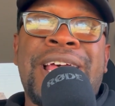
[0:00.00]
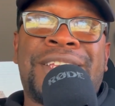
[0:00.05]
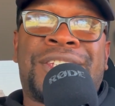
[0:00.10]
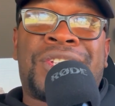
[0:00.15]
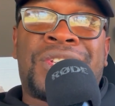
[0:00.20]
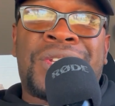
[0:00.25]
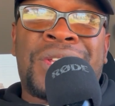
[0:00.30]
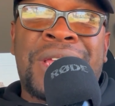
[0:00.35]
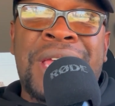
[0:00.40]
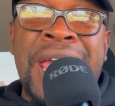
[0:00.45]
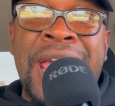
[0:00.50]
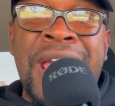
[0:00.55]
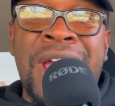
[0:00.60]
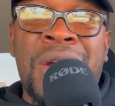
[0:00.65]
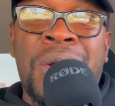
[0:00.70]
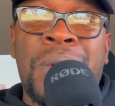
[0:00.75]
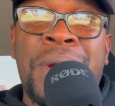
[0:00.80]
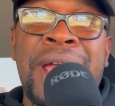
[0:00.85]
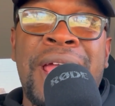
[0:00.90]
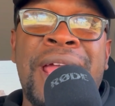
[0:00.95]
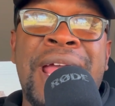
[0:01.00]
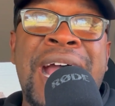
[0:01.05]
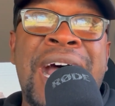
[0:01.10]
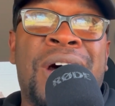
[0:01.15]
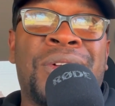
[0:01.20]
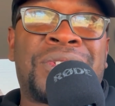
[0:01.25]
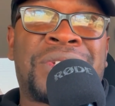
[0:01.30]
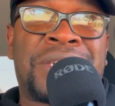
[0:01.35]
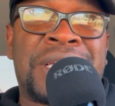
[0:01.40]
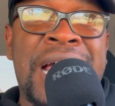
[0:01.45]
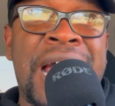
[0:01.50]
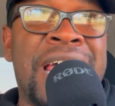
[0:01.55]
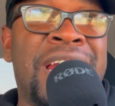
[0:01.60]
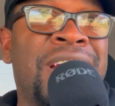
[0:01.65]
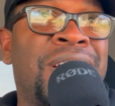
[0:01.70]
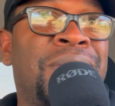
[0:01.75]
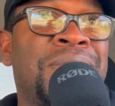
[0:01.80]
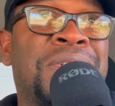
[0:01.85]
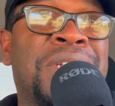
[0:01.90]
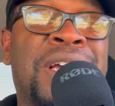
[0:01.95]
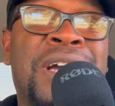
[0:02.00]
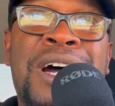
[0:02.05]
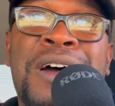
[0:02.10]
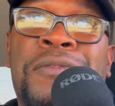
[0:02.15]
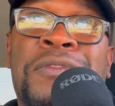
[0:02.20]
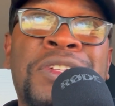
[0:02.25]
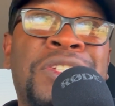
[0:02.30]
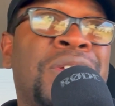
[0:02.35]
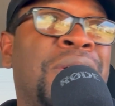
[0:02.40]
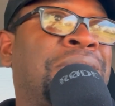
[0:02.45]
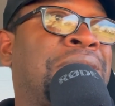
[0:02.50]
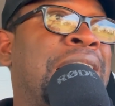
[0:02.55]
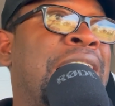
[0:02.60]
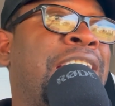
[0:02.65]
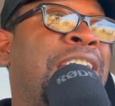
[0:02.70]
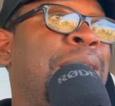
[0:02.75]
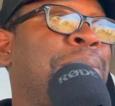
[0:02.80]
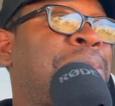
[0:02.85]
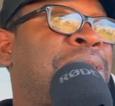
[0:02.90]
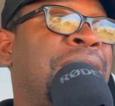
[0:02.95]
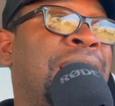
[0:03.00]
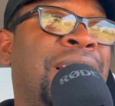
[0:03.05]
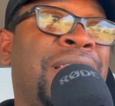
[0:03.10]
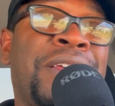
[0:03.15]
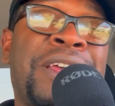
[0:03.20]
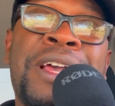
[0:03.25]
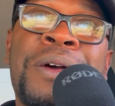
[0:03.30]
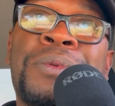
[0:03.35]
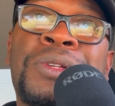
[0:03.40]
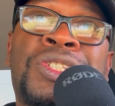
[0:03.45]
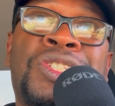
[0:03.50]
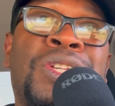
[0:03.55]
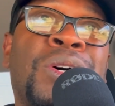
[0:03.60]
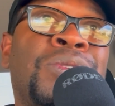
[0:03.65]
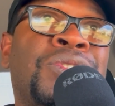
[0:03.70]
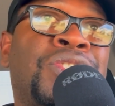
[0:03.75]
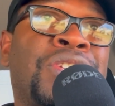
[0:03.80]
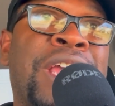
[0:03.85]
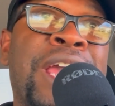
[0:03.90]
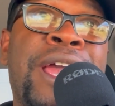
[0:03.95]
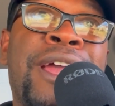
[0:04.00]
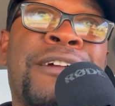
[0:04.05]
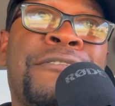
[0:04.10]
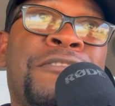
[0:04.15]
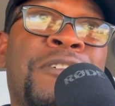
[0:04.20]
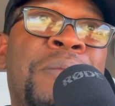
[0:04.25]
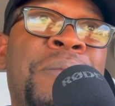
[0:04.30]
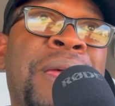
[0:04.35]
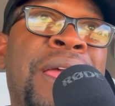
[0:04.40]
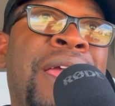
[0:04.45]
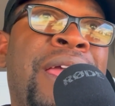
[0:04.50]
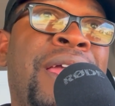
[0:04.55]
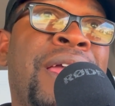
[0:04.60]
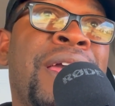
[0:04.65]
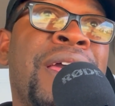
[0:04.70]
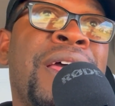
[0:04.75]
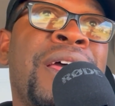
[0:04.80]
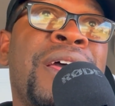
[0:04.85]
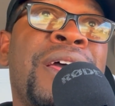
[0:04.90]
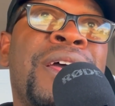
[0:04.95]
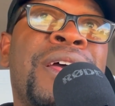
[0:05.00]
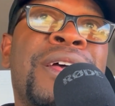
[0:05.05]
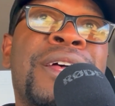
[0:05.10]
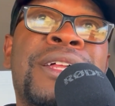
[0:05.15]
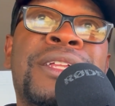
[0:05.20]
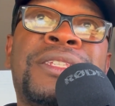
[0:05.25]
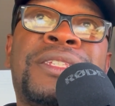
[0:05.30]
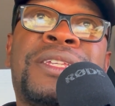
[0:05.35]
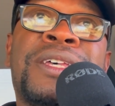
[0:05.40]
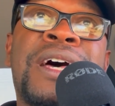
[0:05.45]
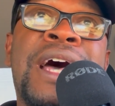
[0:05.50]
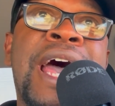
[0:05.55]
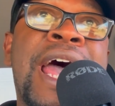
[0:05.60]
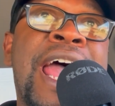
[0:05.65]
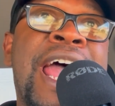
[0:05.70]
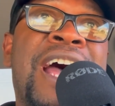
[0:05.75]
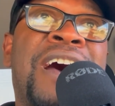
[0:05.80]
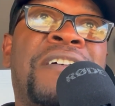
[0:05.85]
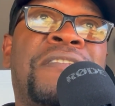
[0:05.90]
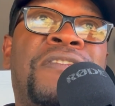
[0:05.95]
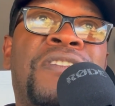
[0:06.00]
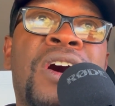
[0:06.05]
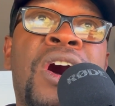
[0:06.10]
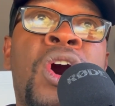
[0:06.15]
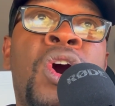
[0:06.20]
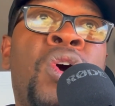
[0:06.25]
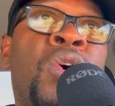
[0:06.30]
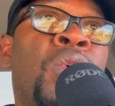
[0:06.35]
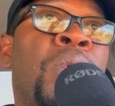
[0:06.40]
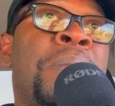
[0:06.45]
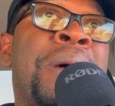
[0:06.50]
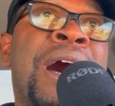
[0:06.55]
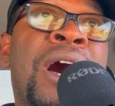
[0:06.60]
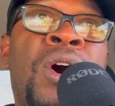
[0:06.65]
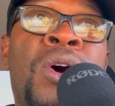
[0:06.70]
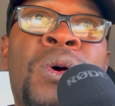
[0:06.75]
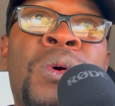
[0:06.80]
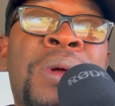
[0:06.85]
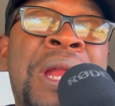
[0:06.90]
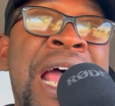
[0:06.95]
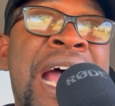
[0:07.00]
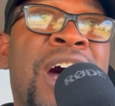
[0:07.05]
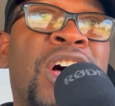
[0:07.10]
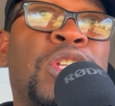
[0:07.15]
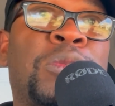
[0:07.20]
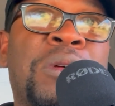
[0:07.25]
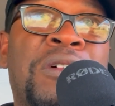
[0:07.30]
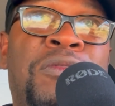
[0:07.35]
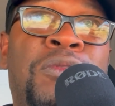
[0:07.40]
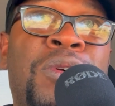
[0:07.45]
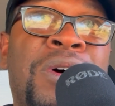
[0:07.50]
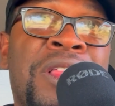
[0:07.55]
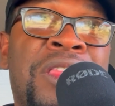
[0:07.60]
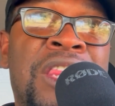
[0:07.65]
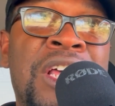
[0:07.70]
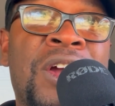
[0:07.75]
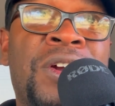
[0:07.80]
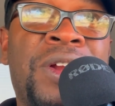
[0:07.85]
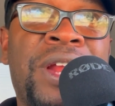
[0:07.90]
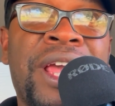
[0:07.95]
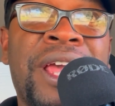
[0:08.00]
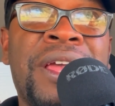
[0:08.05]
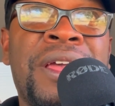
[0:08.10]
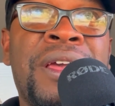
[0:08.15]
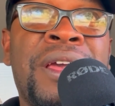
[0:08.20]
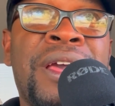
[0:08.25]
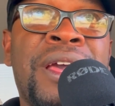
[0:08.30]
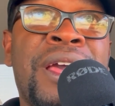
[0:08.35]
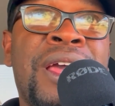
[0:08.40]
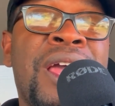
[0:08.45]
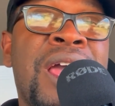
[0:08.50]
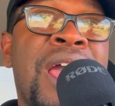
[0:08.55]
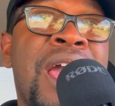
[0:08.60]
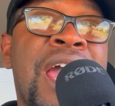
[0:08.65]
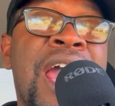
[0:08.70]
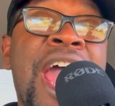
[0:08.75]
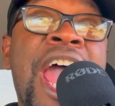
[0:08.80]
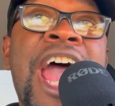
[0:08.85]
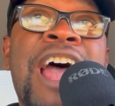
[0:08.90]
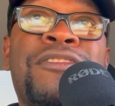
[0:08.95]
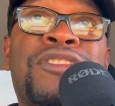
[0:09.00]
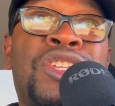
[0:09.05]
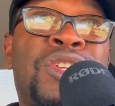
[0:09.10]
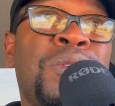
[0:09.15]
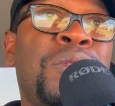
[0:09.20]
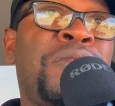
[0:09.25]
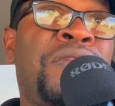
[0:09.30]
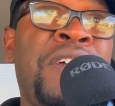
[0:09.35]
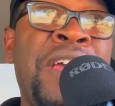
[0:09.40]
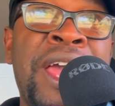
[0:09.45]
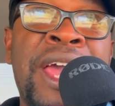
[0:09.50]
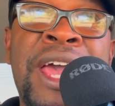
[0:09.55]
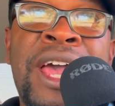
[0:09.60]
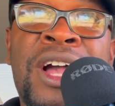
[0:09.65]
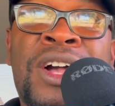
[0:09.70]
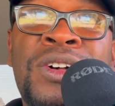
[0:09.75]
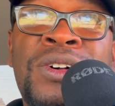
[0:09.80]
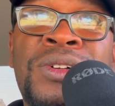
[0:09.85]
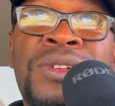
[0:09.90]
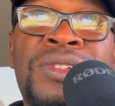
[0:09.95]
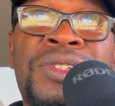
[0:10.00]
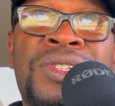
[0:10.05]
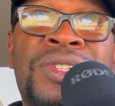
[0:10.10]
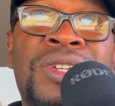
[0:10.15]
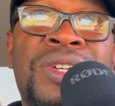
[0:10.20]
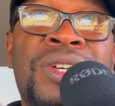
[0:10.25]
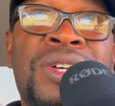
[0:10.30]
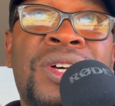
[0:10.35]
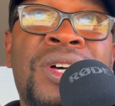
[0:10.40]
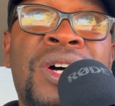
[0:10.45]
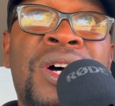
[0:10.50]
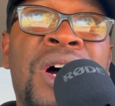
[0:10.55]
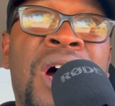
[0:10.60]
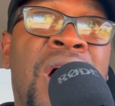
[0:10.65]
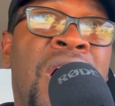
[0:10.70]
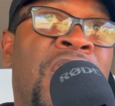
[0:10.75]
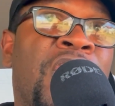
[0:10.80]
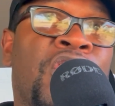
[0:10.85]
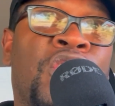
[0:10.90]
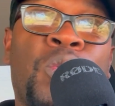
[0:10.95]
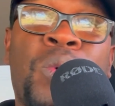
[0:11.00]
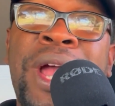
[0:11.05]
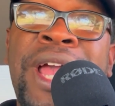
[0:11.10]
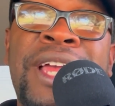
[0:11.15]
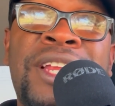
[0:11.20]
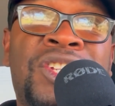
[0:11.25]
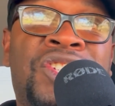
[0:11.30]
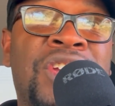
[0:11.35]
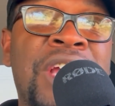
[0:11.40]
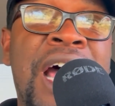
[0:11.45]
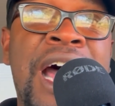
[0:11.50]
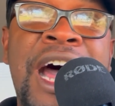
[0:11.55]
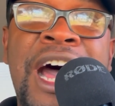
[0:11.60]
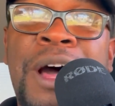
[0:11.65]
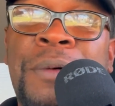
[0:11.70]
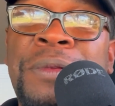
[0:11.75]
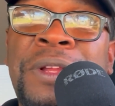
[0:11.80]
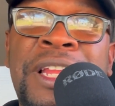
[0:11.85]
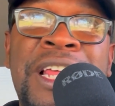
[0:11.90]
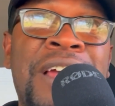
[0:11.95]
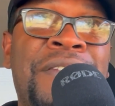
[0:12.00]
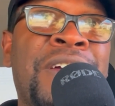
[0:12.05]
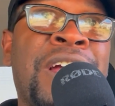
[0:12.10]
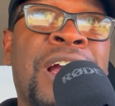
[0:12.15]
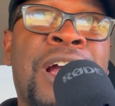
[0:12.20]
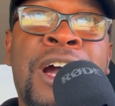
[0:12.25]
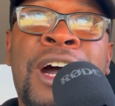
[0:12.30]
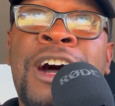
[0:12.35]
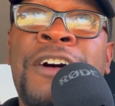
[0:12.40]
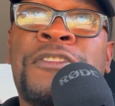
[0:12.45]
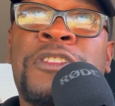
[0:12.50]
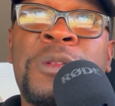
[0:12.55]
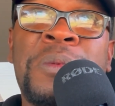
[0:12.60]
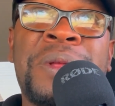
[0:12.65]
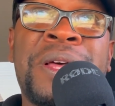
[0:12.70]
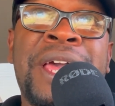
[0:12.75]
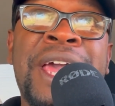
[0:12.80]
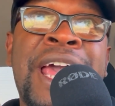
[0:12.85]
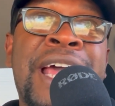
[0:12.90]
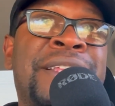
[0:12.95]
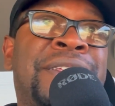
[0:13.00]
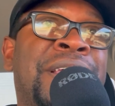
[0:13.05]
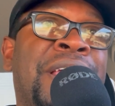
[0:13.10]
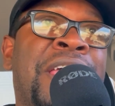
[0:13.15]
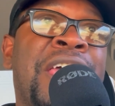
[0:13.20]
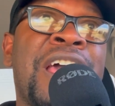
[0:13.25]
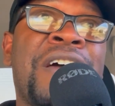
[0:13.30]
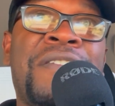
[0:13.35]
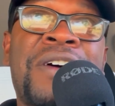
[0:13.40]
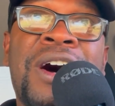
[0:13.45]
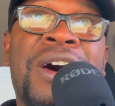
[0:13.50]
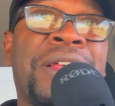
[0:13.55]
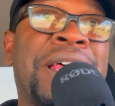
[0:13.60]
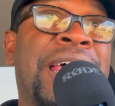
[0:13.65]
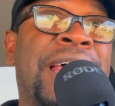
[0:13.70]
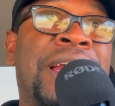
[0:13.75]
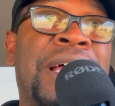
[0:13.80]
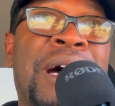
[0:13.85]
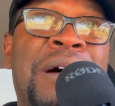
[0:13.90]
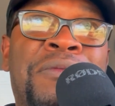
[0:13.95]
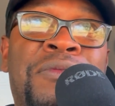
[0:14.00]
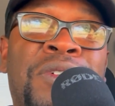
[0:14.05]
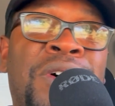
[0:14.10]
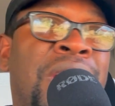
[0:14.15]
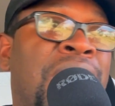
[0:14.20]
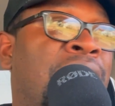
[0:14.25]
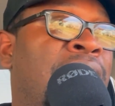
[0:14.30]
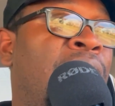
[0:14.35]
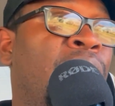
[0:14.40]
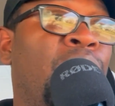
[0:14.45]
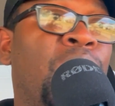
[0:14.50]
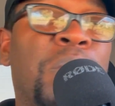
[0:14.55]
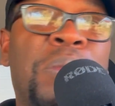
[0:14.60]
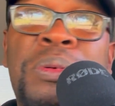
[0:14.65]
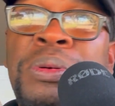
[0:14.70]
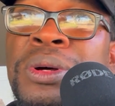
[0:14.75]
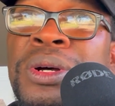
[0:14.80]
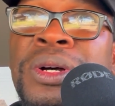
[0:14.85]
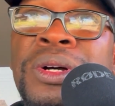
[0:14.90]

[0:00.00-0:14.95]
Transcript: Scary outside of those comfort zones. I keep telling you, it was so scary for me to have own my own house before 30, have two vehicles, a great job, living comfortably, and to give all that up for the hope